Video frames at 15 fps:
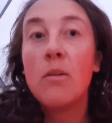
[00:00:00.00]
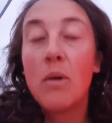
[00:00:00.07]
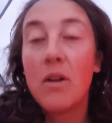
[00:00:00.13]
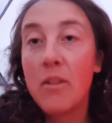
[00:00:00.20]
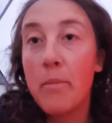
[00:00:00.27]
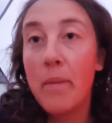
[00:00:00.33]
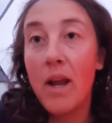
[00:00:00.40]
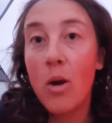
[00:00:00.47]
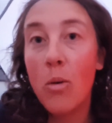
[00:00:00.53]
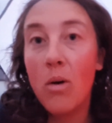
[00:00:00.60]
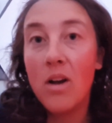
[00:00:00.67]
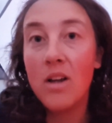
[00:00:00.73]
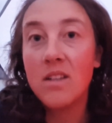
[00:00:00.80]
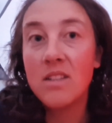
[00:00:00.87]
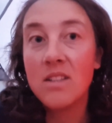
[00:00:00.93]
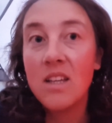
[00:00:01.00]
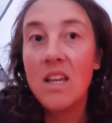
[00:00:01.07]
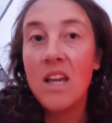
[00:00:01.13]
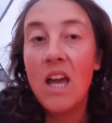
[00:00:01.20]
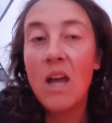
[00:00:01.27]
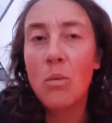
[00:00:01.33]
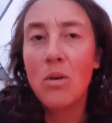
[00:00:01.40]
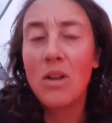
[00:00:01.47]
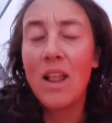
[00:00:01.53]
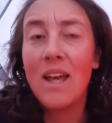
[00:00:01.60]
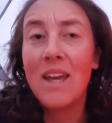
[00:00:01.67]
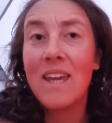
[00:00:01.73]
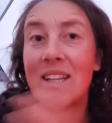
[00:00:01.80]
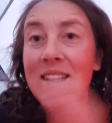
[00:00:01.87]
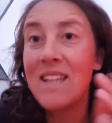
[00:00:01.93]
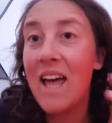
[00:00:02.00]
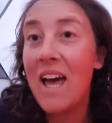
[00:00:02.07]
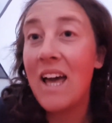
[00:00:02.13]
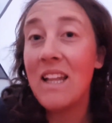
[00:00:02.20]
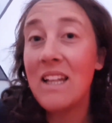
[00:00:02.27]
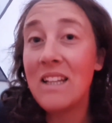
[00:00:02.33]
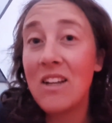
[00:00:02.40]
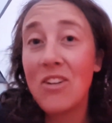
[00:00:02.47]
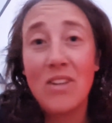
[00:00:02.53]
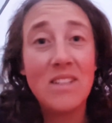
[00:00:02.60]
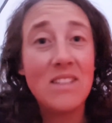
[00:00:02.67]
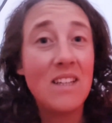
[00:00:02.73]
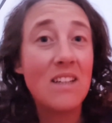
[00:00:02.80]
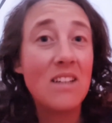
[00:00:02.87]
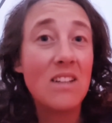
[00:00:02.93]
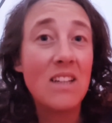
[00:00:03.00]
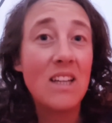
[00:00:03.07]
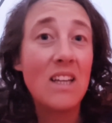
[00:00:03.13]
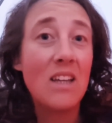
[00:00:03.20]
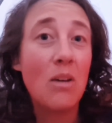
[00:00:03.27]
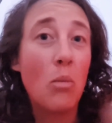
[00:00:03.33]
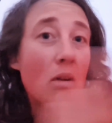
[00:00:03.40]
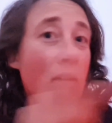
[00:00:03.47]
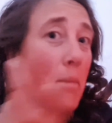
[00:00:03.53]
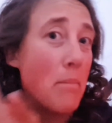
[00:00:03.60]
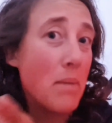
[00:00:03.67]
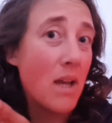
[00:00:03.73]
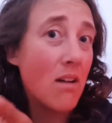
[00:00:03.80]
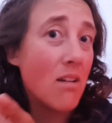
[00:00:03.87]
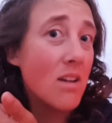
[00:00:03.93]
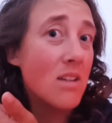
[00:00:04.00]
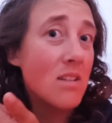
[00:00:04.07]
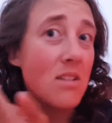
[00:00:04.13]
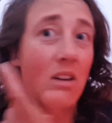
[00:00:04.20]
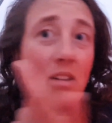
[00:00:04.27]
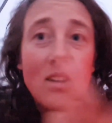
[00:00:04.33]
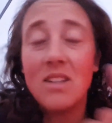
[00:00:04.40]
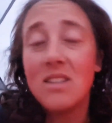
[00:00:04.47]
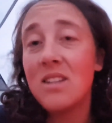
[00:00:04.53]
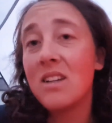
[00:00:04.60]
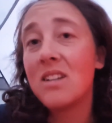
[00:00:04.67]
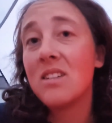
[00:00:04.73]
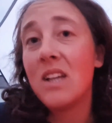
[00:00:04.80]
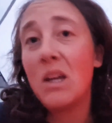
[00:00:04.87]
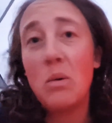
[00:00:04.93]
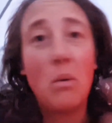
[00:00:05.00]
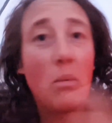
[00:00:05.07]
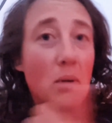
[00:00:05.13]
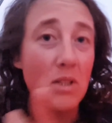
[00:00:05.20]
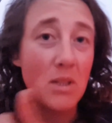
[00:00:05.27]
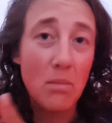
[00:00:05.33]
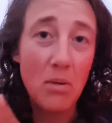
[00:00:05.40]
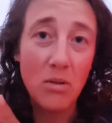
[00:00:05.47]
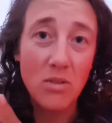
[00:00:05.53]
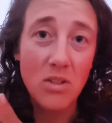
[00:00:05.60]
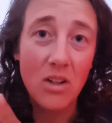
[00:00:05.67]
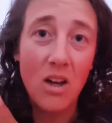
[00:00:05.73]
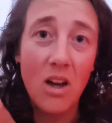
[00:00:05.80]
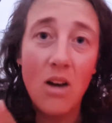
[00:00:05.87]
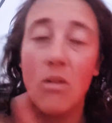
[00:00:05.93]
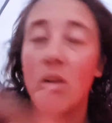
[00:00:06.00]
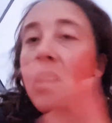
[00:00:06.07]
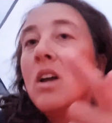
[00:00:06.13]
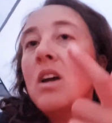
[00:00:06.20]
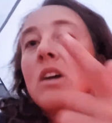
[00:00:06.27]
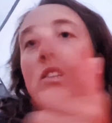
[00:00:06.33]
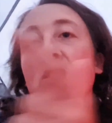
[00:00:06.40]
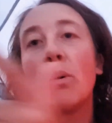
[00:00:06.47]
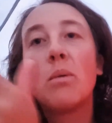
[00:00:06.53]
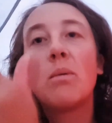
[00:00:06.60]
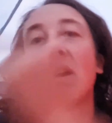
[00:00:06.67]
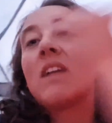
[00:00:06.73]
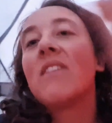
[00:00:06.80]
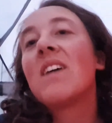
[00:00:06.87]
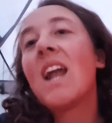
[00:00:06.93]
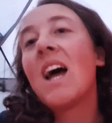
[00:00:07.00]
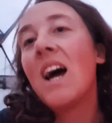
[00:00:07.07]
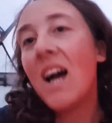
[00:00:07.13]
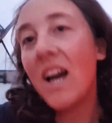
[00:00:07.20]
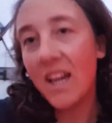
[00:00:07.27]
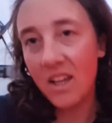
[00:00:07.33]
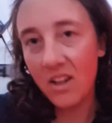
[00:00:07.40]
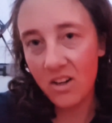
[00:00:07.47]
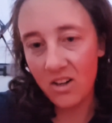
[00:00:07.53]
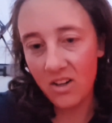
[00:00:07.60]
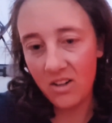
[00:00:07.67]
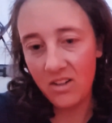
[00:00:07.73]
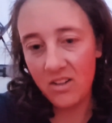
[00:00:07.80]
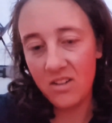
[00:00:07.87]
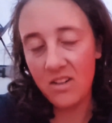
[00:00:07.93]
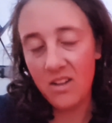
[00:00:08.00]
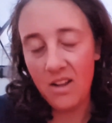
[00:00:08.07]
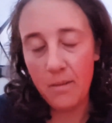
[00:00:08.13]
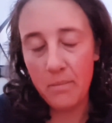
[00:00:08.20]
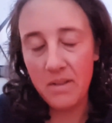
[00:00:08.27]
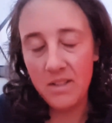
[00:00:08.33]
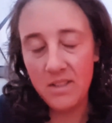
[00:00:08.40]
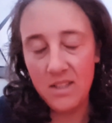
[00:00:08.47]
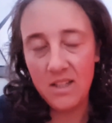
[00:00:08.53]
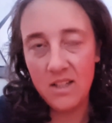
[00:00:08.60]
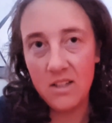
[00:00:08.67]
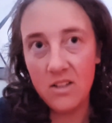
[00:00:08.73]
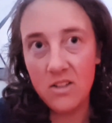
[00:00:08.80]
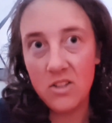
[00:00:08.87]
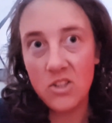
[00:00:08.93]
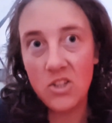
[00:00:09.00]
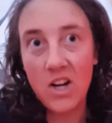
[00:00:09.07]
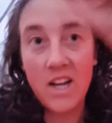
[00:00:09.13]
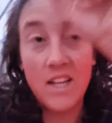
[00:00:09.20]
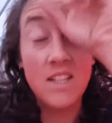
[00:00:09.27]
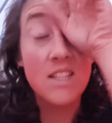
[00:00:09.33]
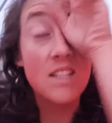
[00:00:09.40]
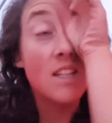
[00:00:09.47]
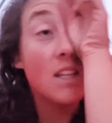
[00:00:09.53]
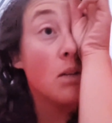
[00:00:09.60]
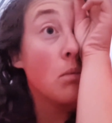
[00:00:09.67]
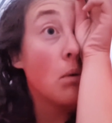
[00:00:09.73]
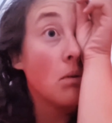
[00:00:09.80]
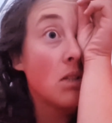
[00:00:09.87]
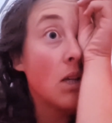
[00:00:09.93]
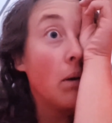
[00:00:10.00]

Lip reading: where the bear was. And we're like, are they signaling where the bear is? Are they signaling where we're supposed to go? So we went even higher up this hill to try and see what